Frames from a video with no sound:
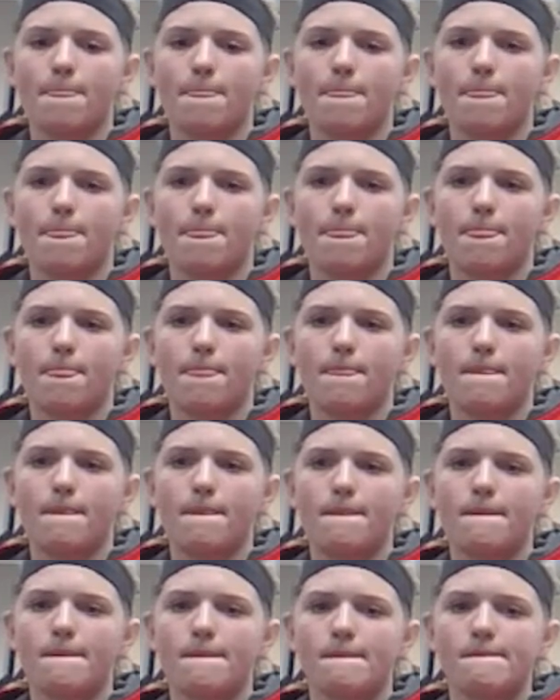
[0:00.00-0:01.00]

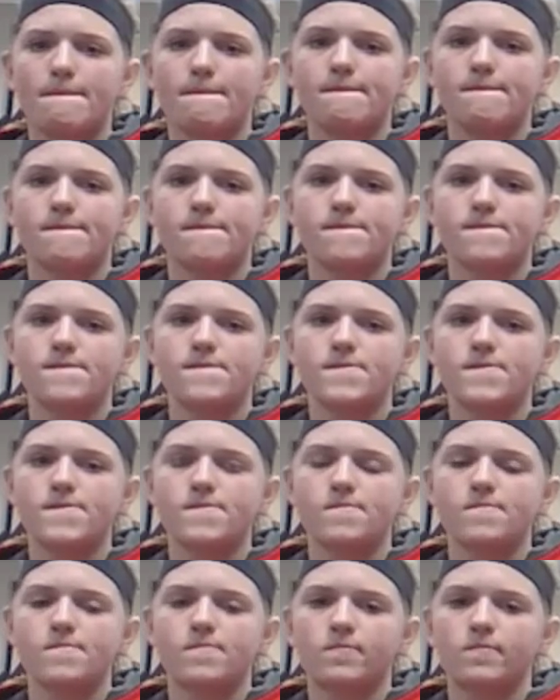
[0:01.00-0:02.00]

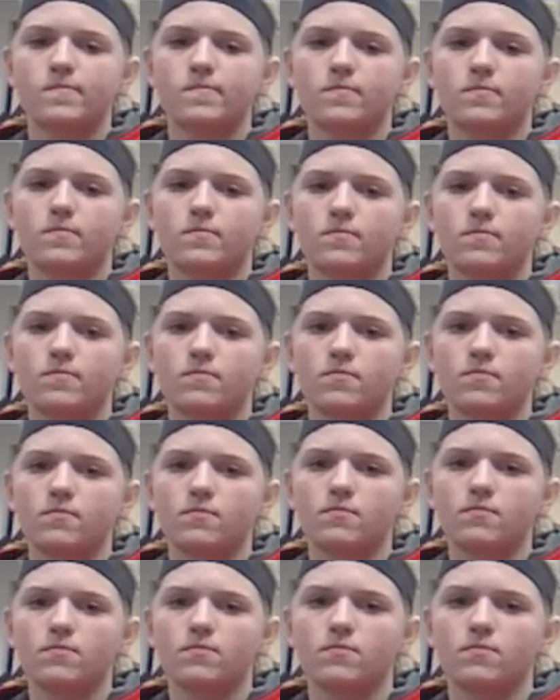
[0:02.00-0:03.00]

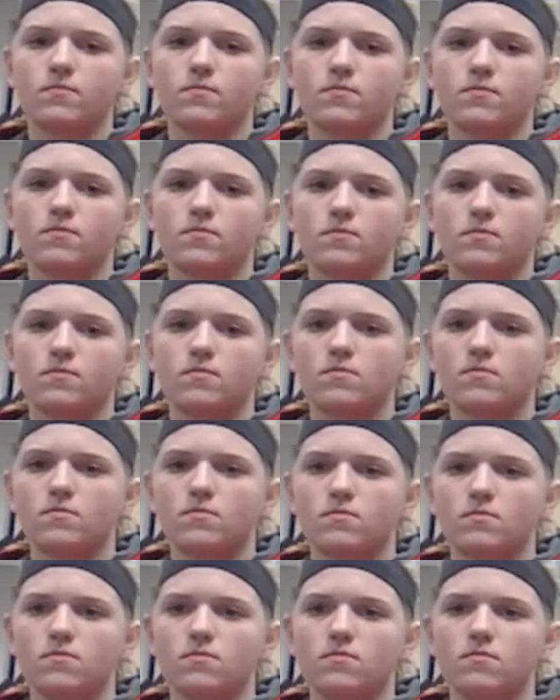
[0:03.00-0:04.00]

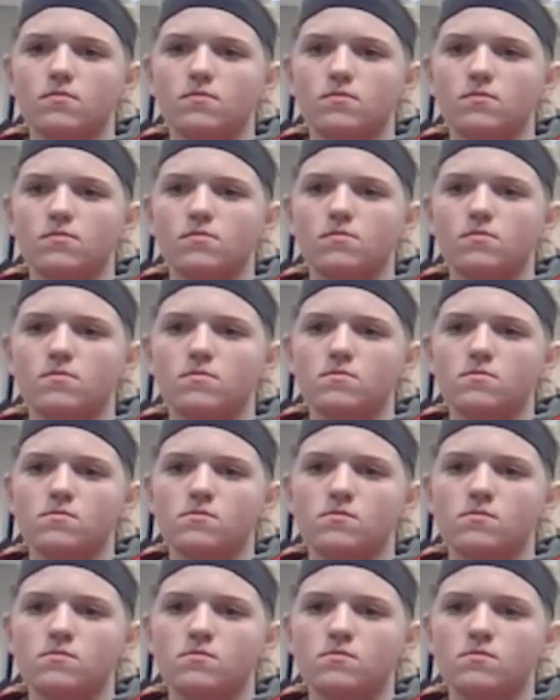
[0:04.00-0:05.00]

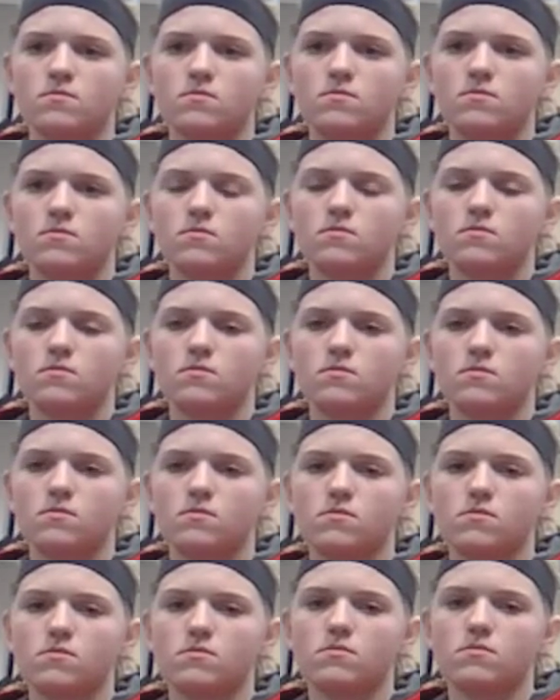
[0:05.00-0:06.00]

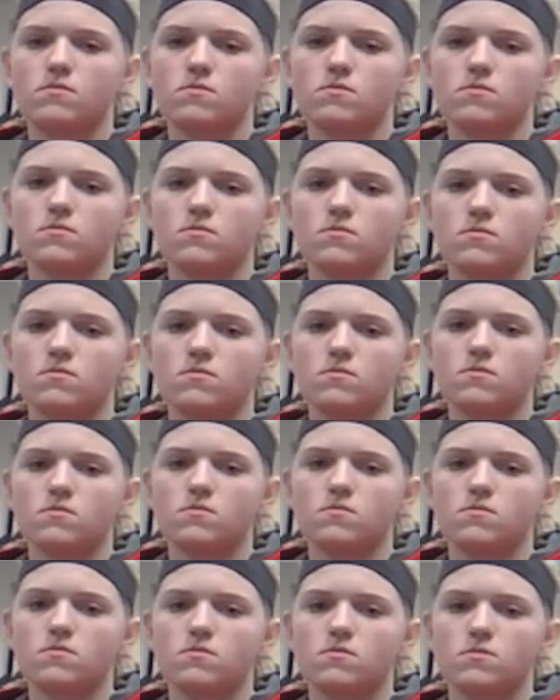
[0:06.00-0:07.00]

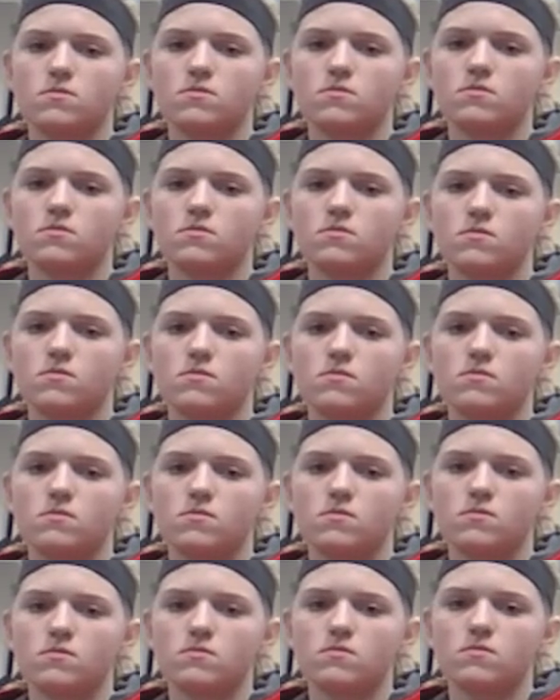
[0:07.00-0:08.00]
(silent)